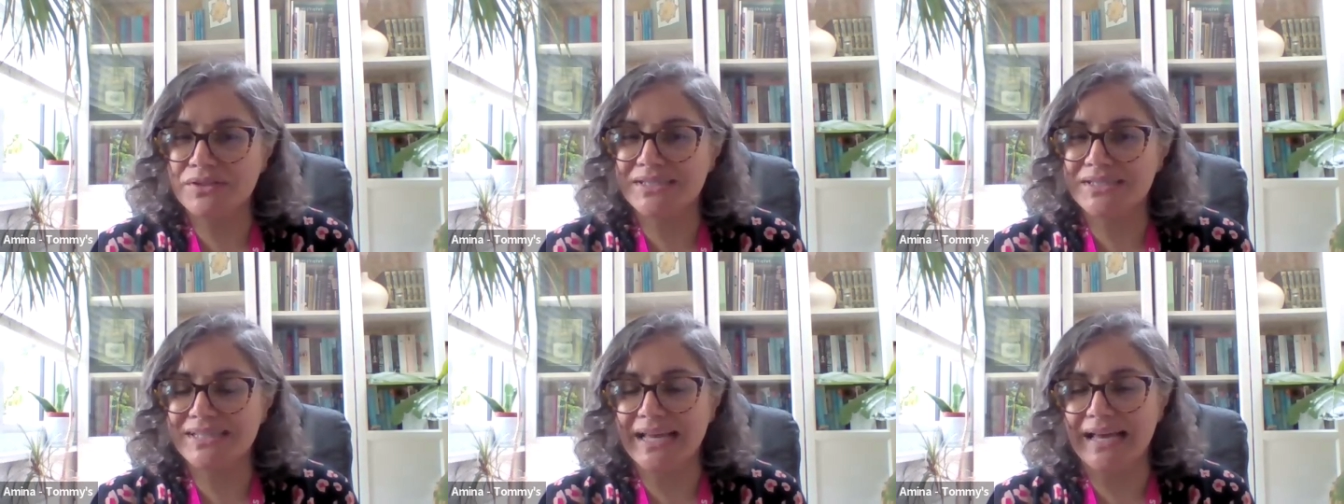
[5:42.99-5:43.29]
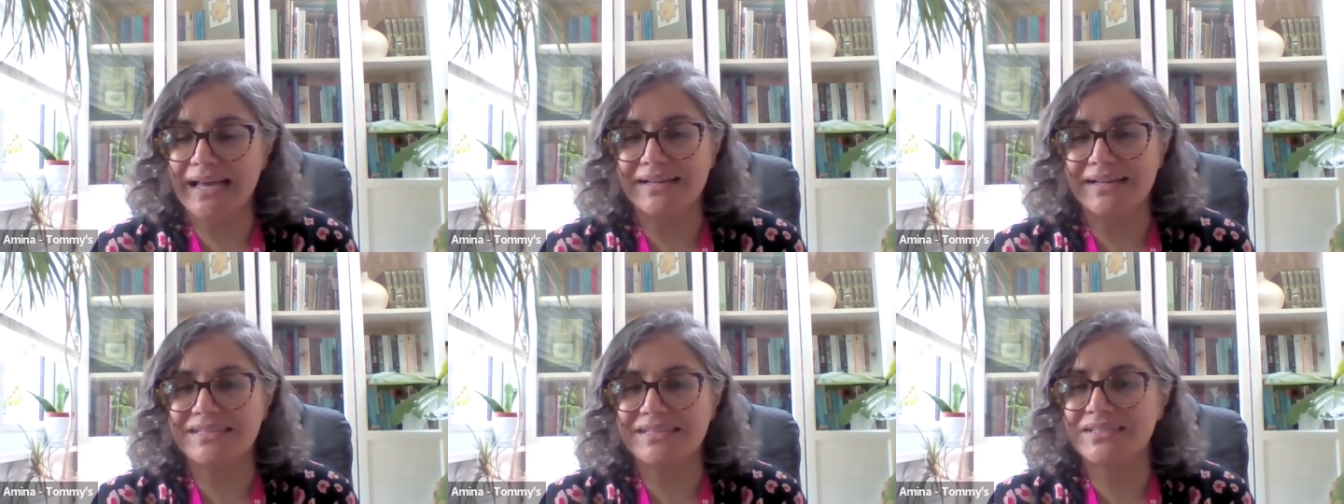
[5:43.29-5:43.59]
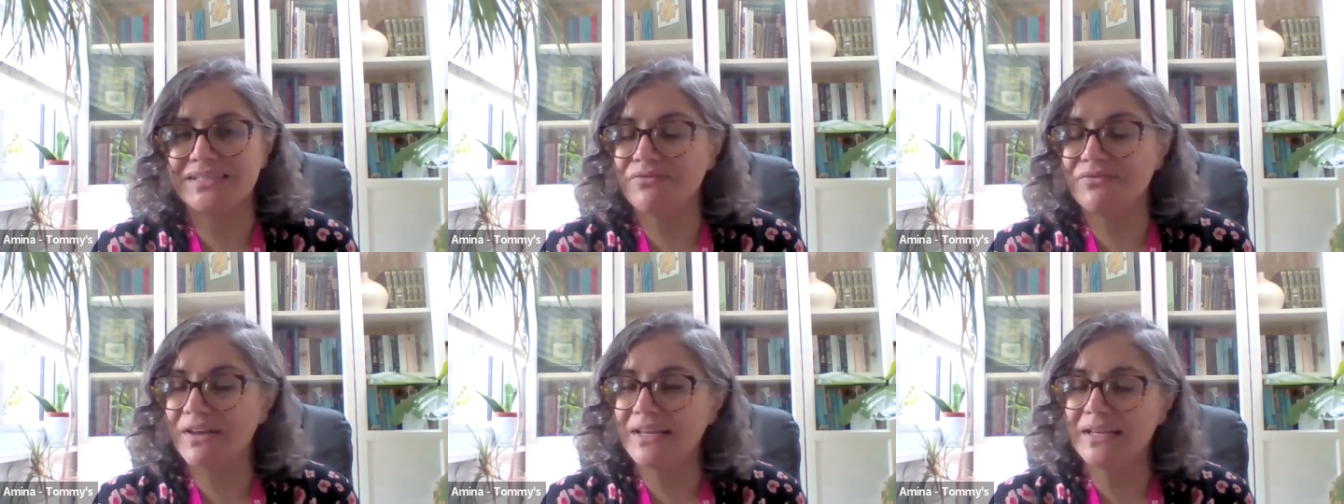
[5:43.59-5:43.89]
sacs
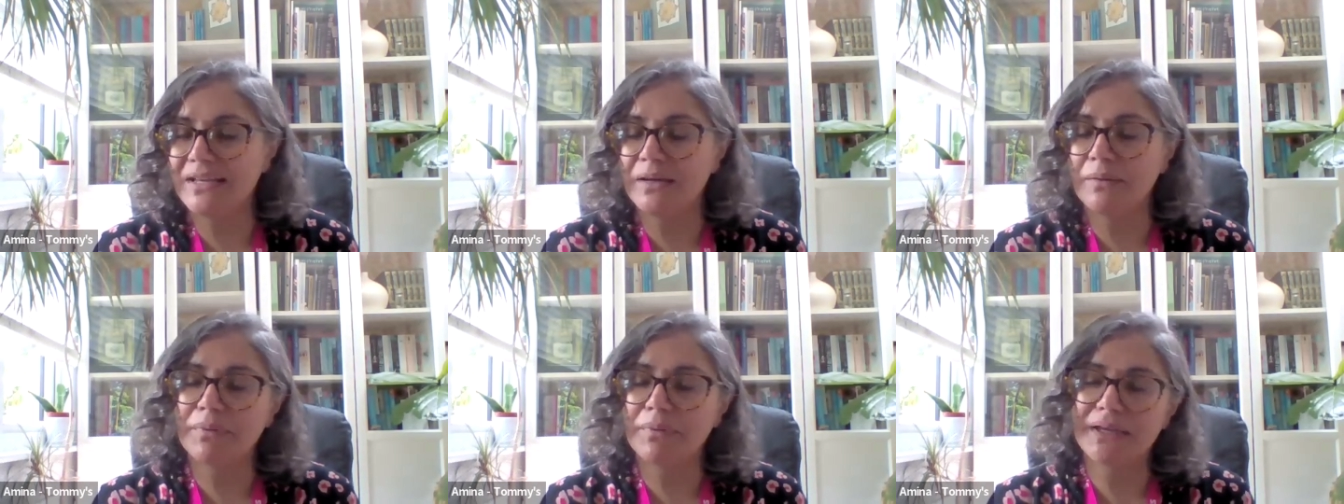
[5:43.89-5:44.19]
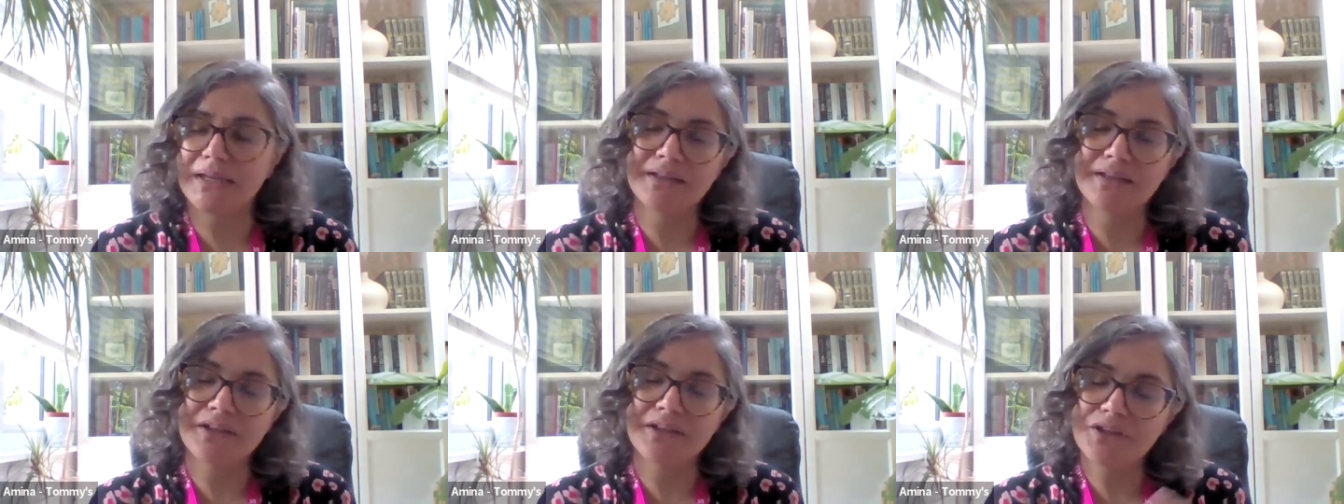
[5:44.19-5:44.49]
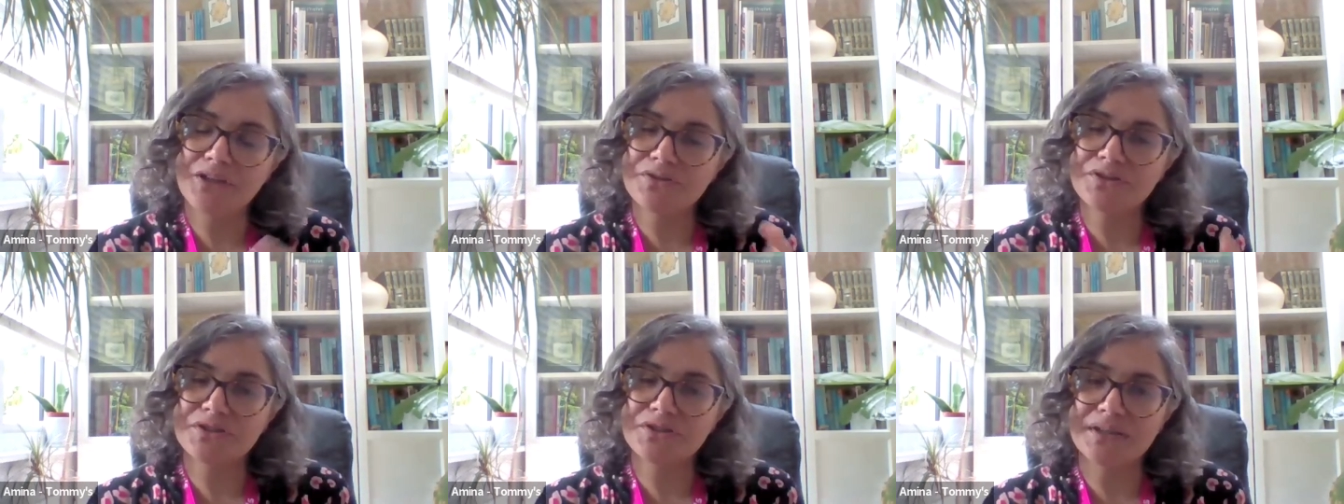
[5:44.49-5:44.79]
develop in the
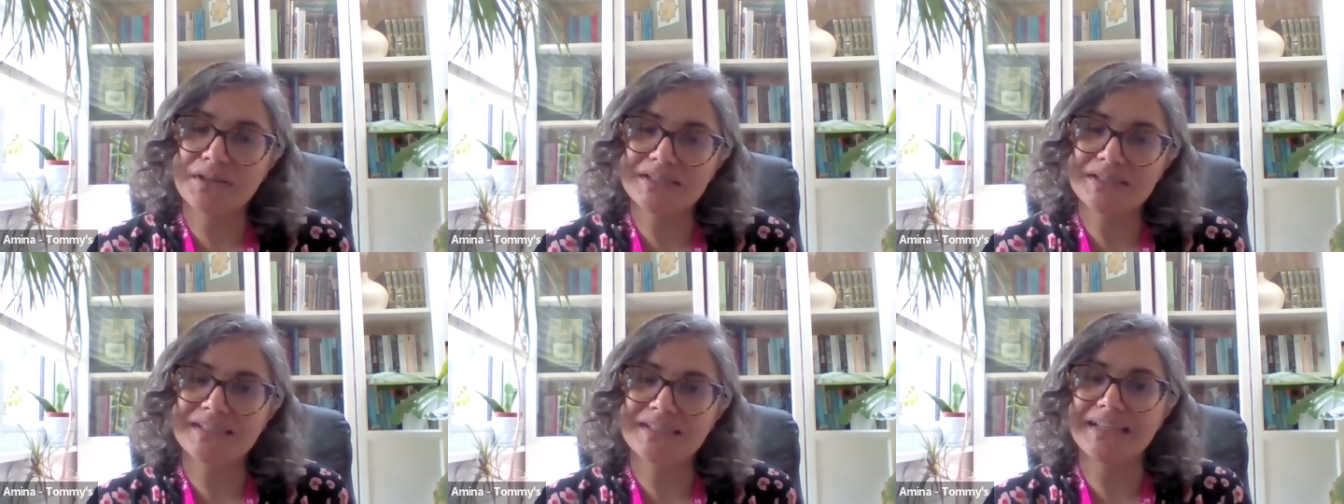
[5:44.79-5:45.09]
uterus